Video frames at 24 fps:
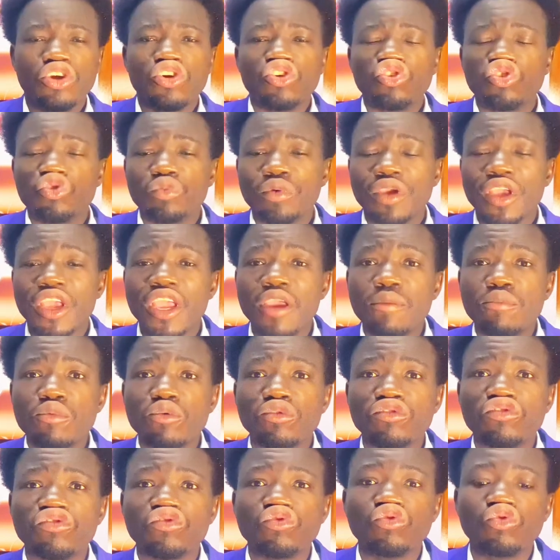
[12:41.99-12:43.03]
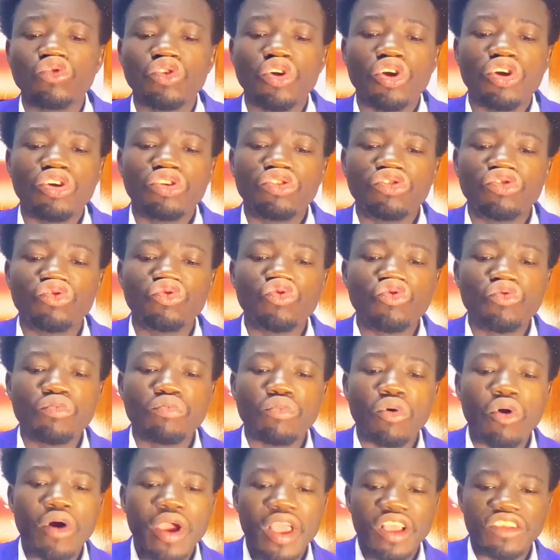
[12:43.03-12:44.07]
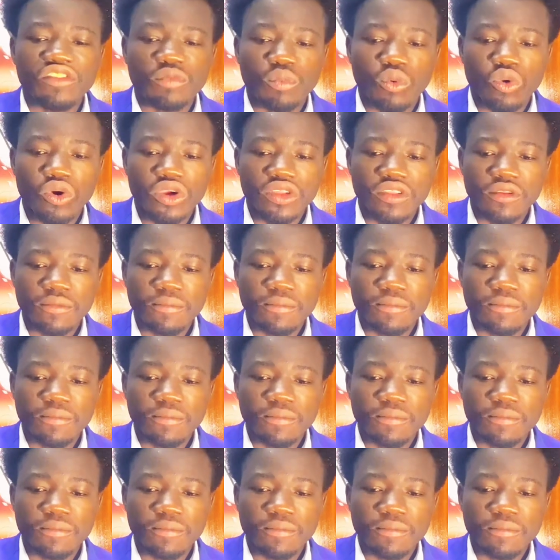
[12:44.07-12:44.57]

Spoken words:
you'll be able to do more exploit.